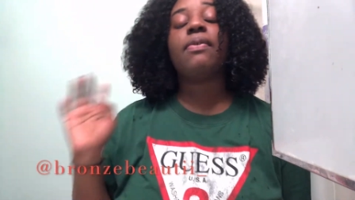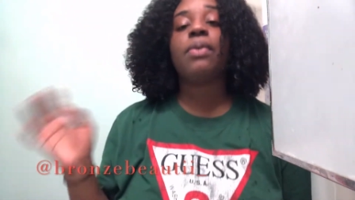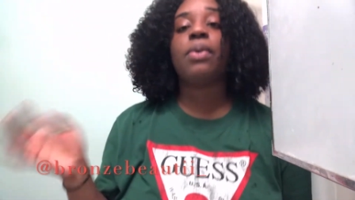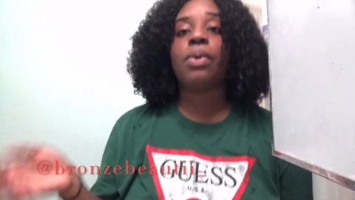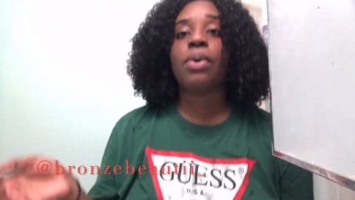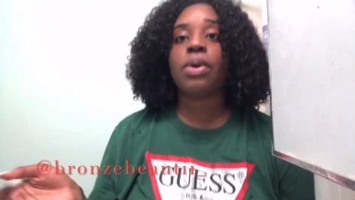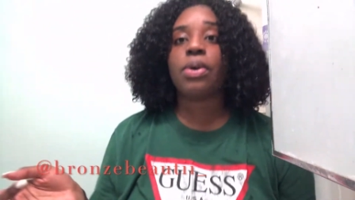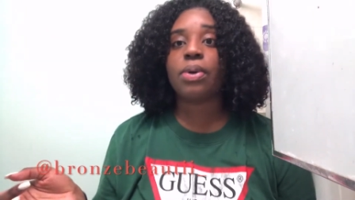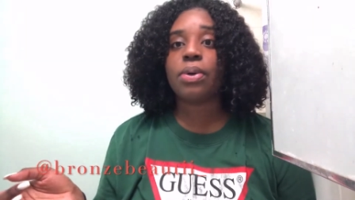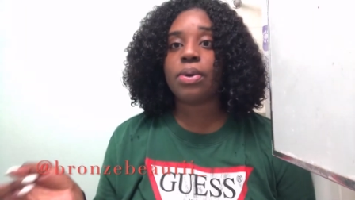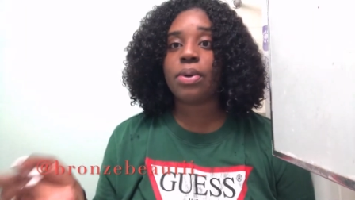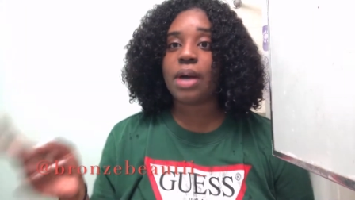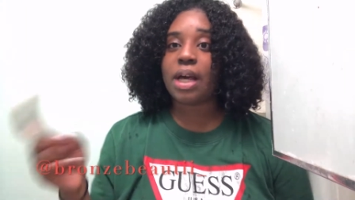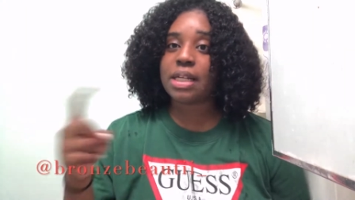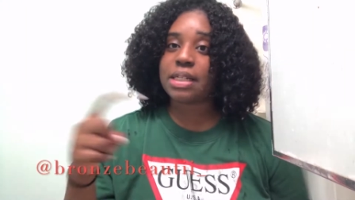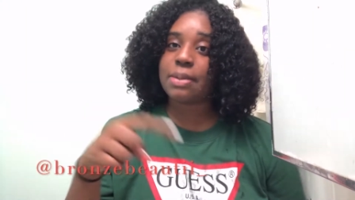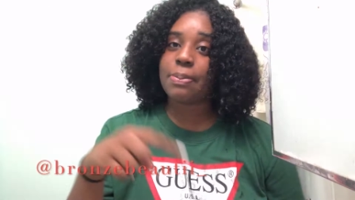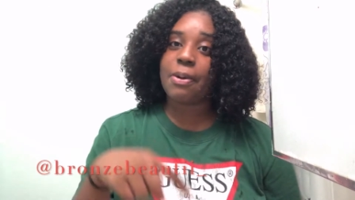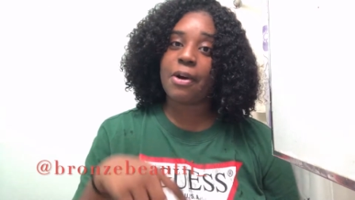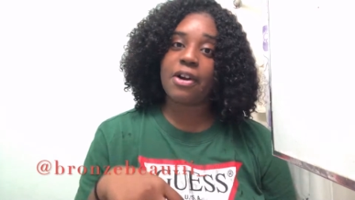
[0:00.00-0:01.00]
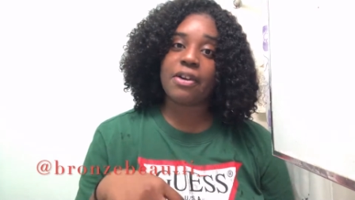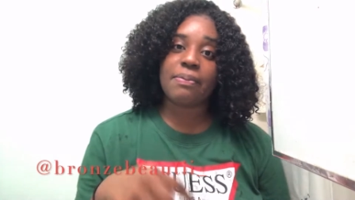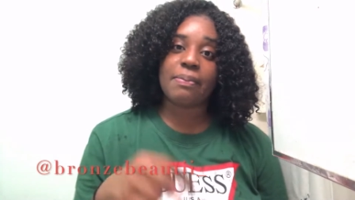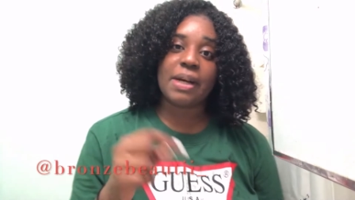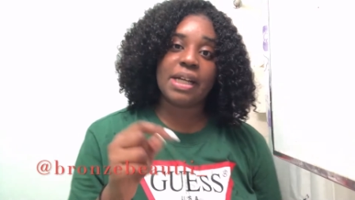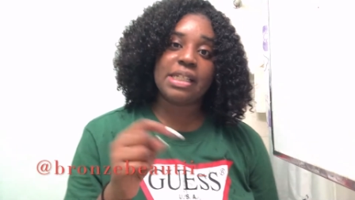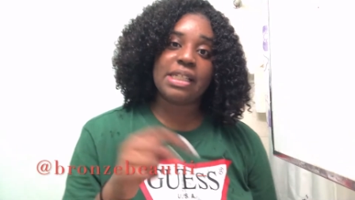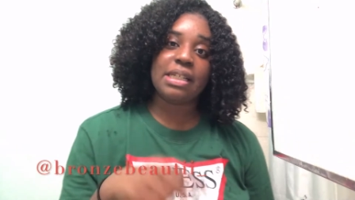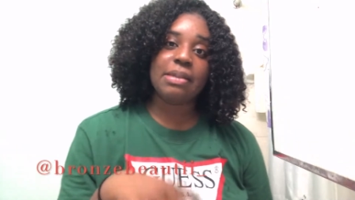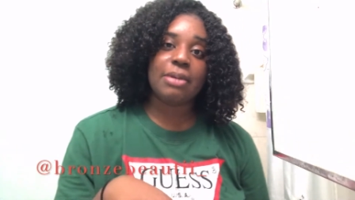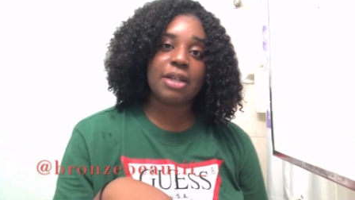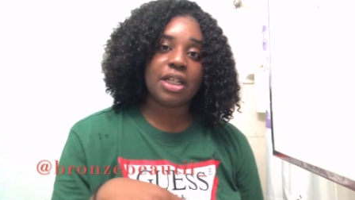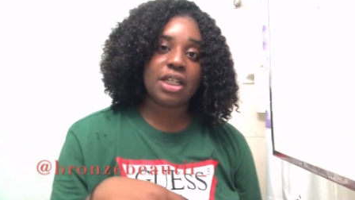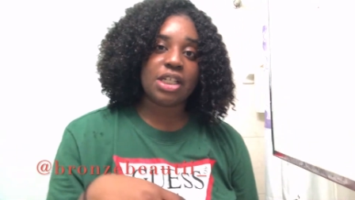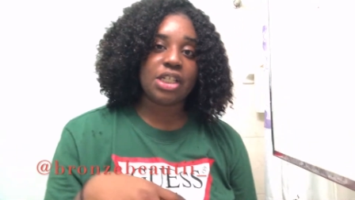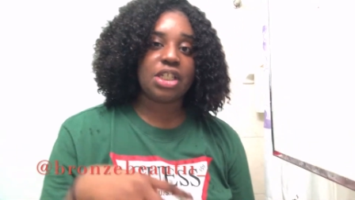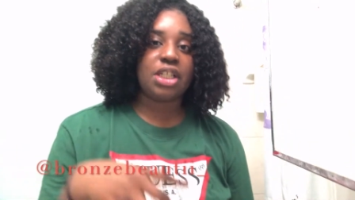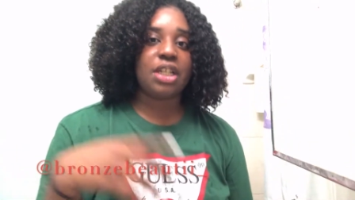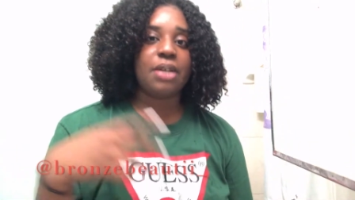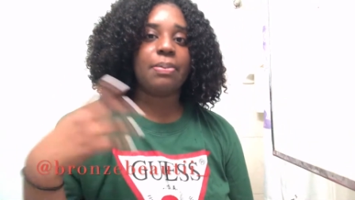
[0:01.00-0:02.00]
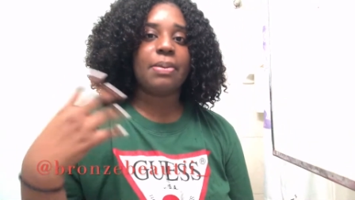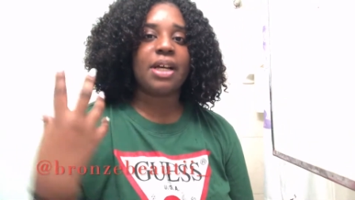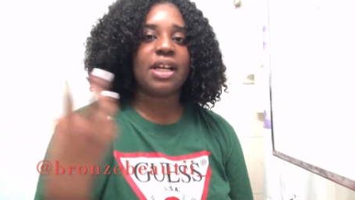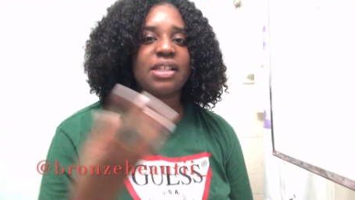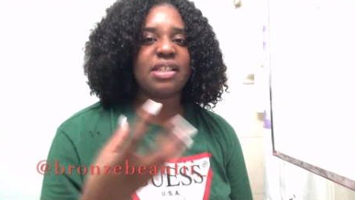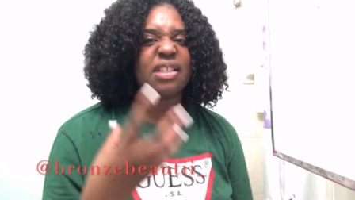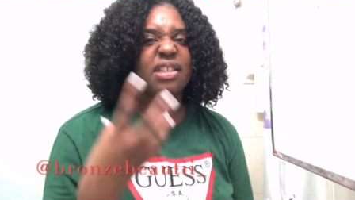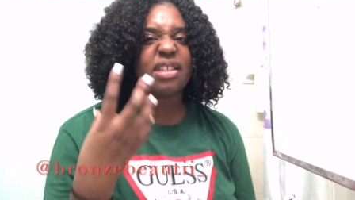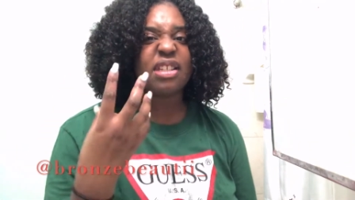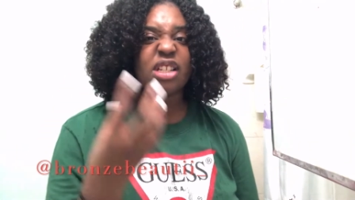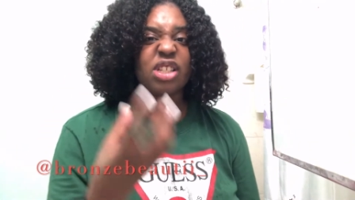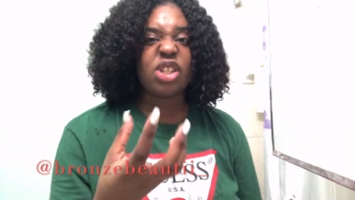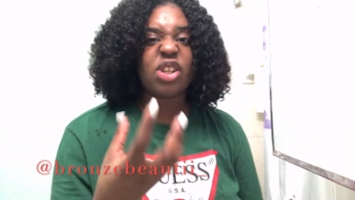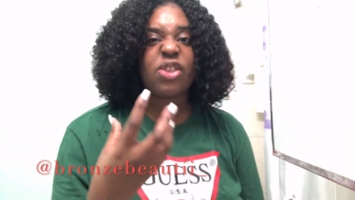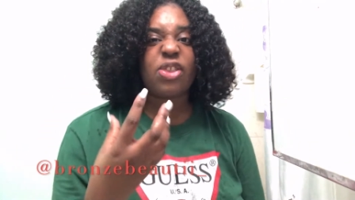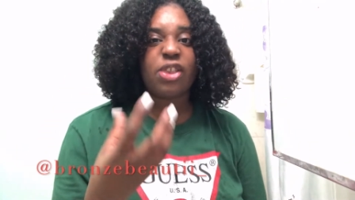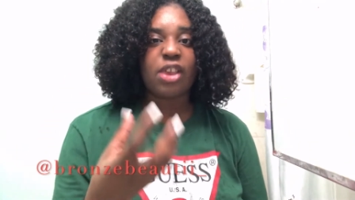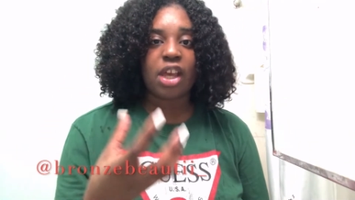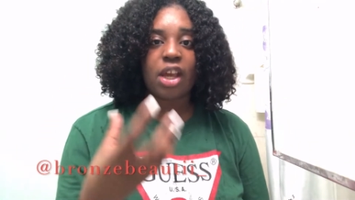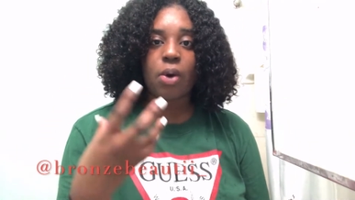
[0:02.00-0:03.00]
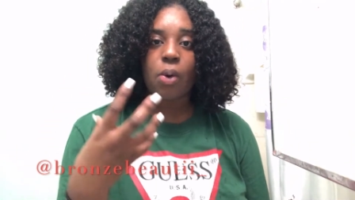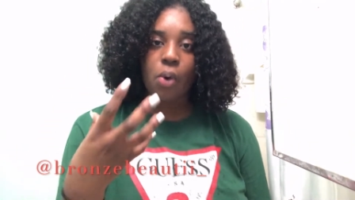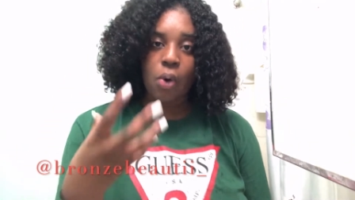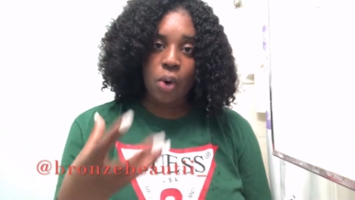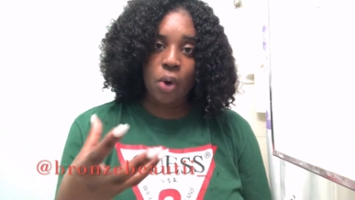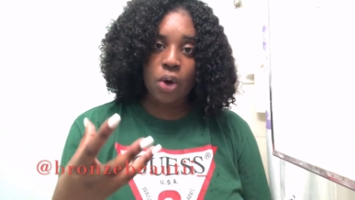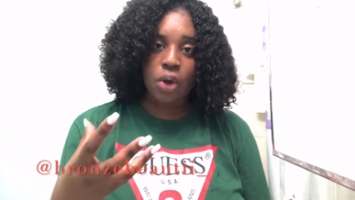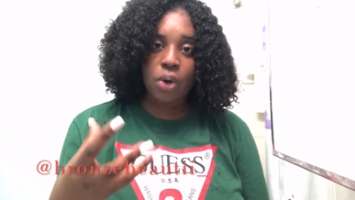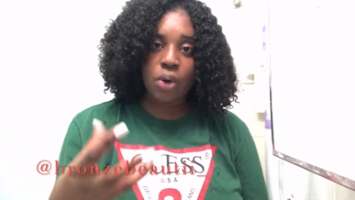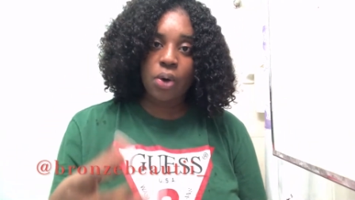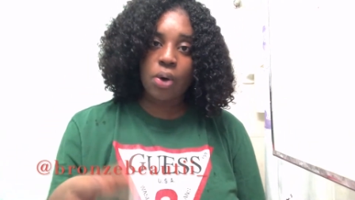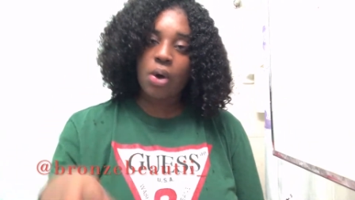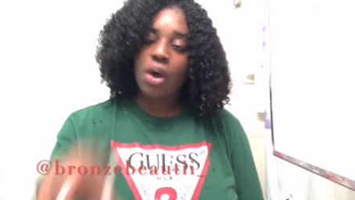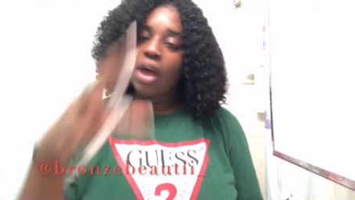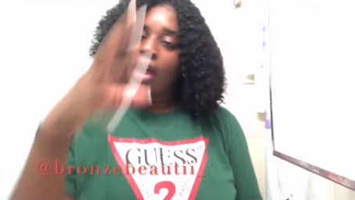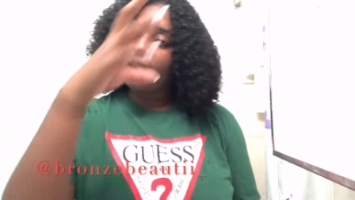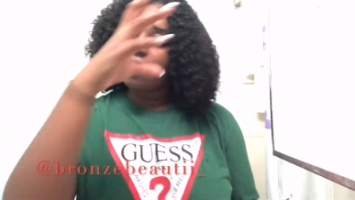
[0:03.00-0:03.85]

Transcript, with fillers: oil as a part of my deep conditioning because it's such a thick oil